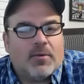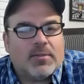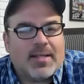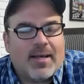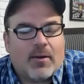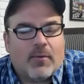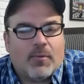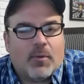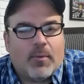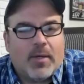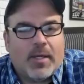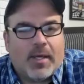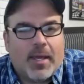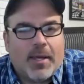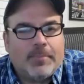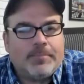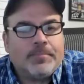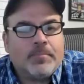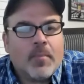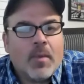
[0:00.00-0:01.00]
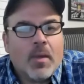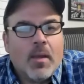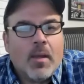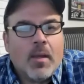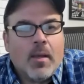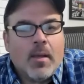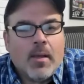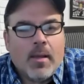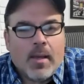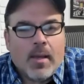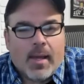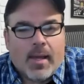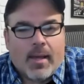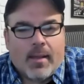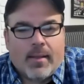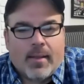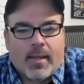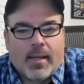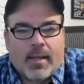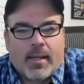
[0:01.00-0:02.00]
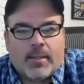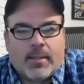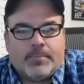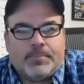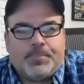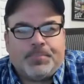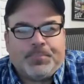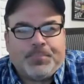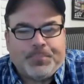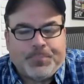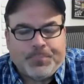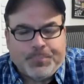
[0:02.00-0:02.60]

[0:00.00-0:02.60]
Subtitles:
out over the weekend. And then